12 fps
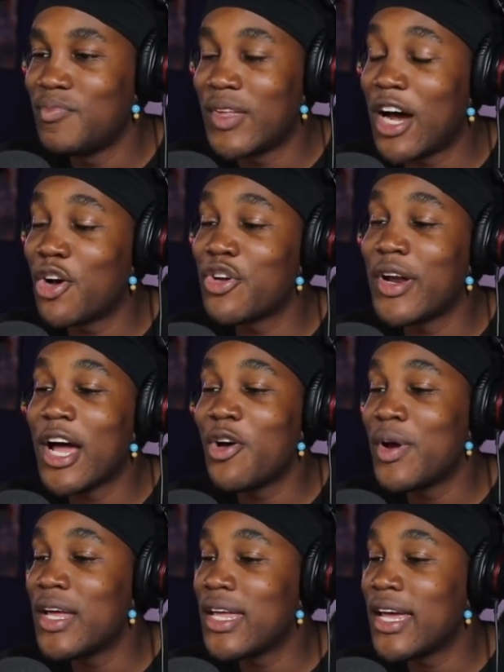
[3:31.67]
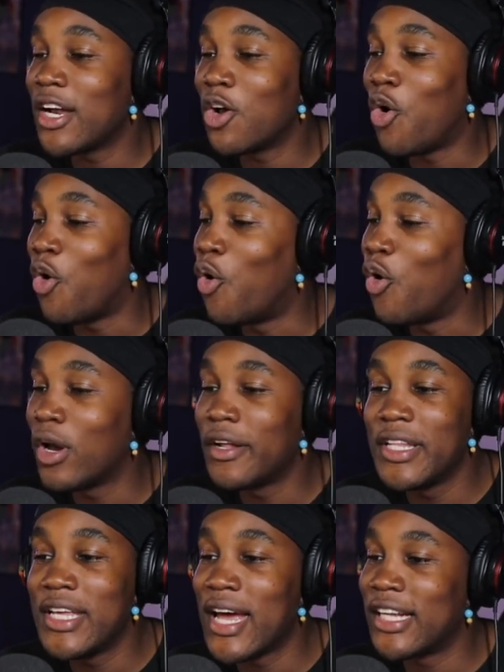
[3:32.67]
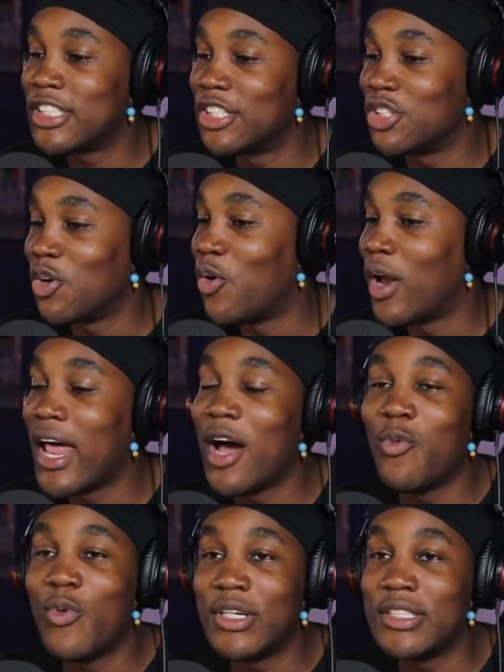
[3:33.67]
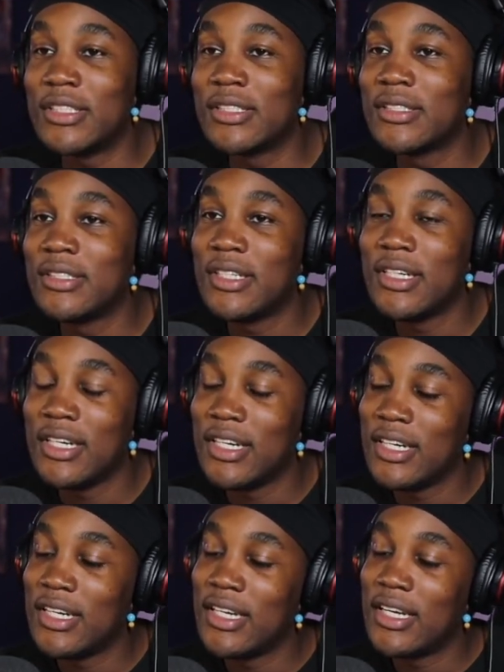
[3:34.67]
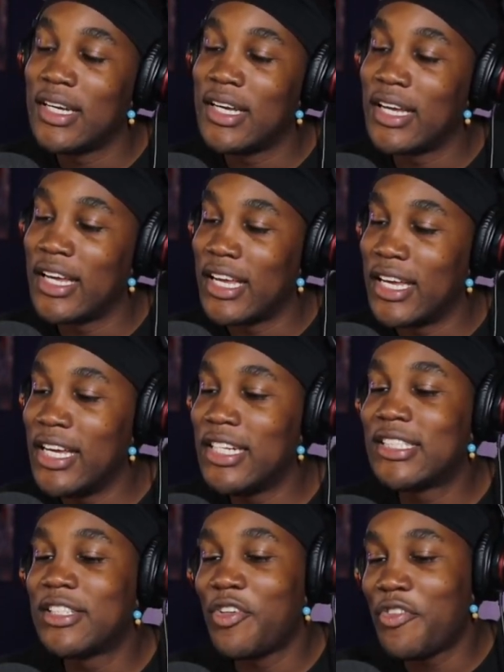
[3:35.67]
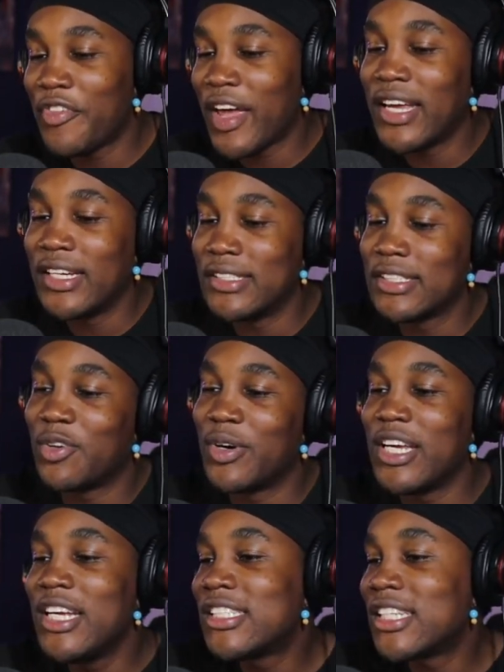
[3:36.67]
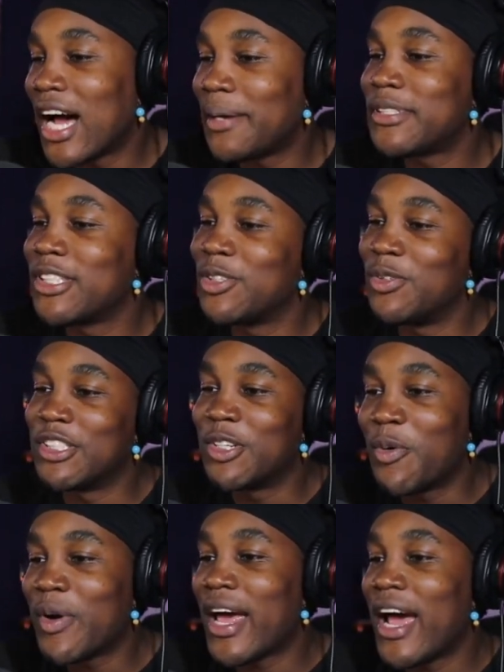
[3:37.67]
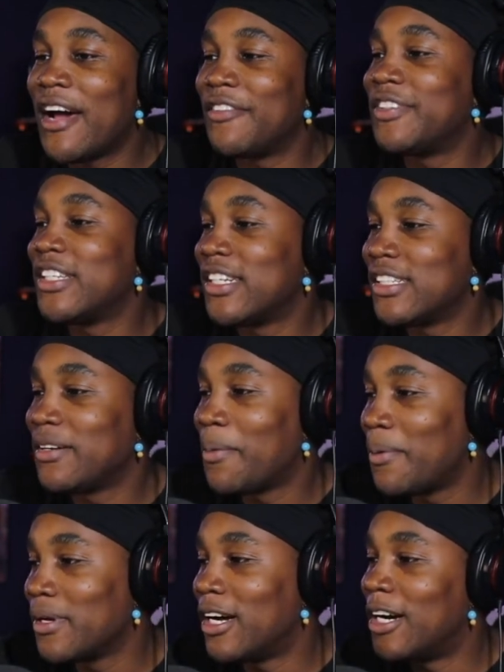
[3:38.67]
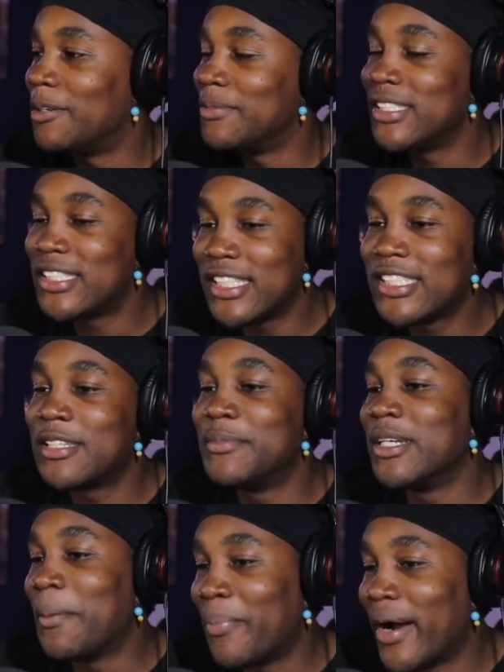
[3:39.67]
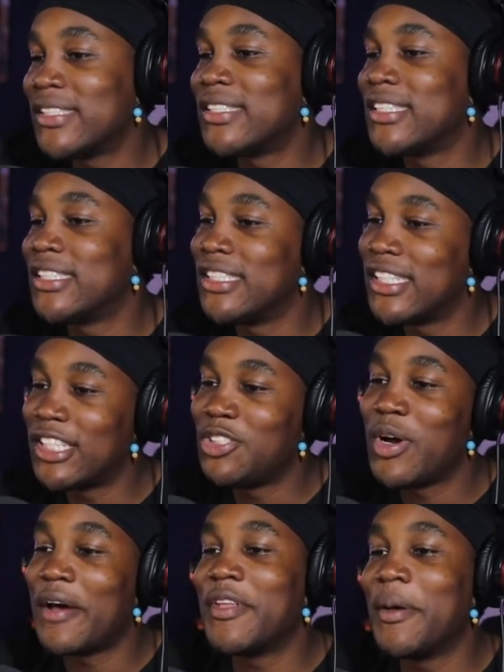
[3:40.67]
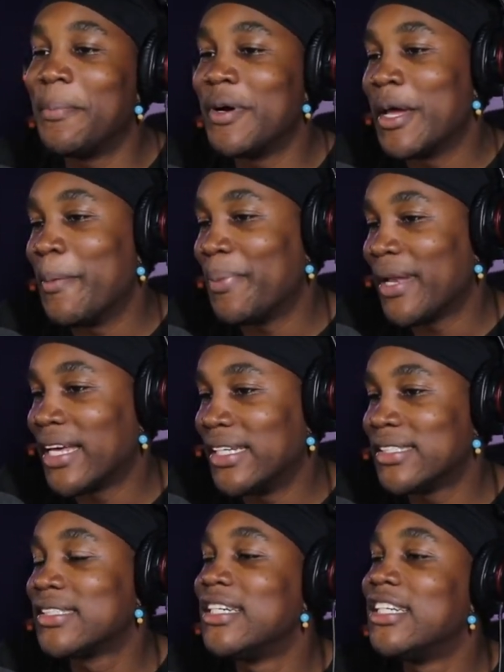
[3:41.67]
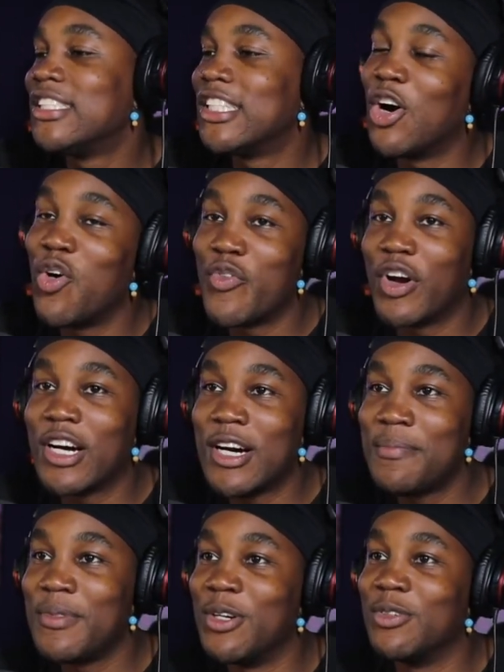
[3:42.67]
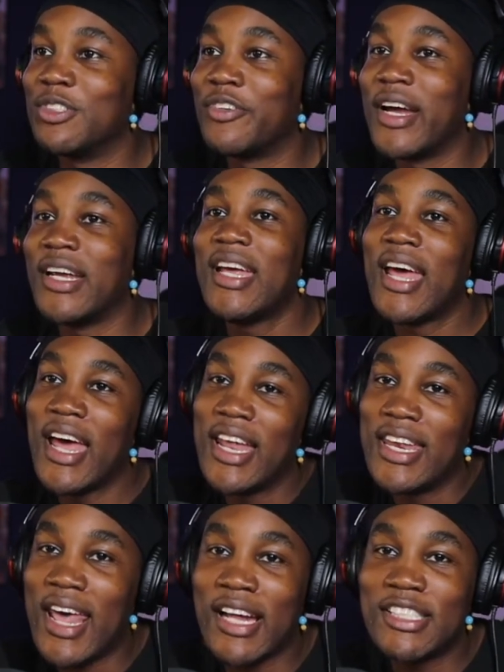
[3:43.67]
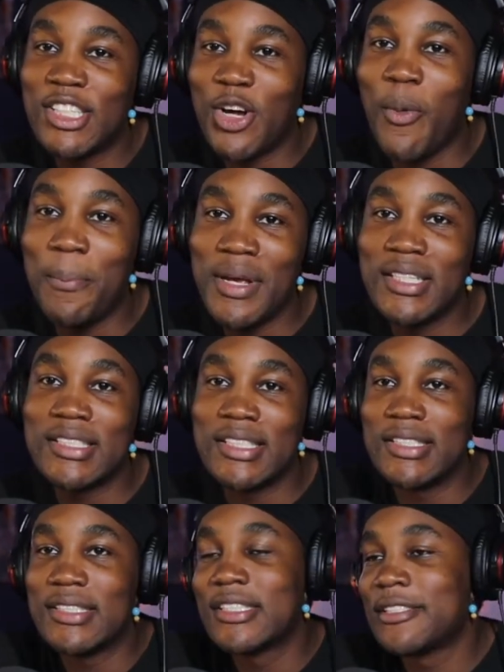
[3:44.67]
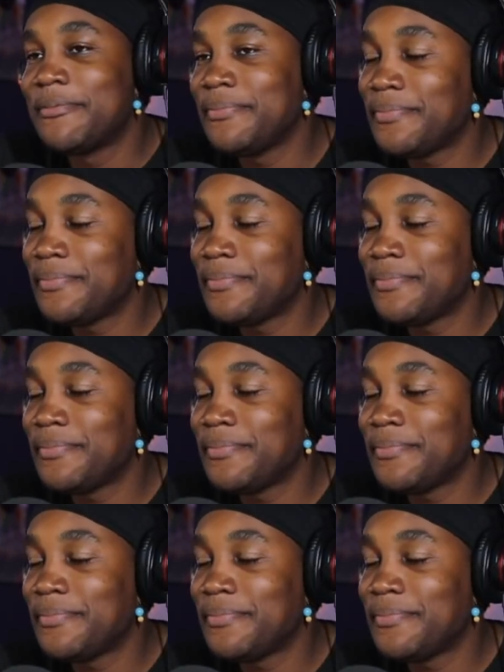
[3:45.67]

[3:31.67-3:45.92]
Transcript: Now, you're not going to get all of the answers all at once. Each phase or each obstacle is going to have um, systems and processes that you have to put in place to overcome those, right? And that's your business.